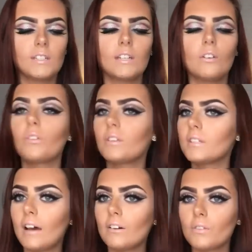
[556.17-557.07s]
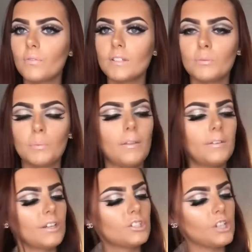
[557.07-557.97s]
They did other styles of this as well. They
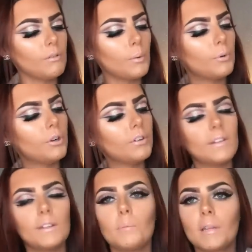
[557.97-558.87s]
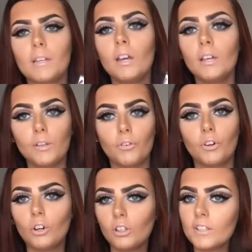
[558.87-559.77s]
did a cherub one, they did them in
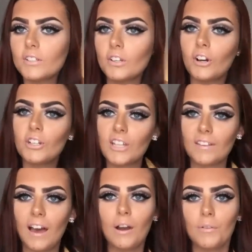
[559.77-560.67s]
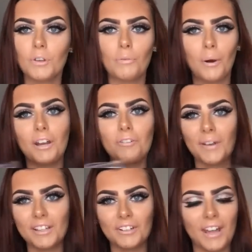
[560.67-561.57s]
different colours, so go and check that out if you want a
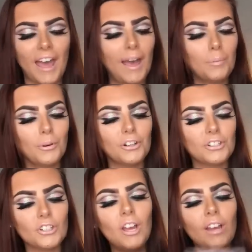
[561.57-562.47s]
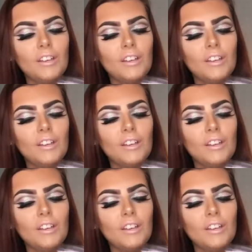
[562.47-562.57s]
really good hairbrush.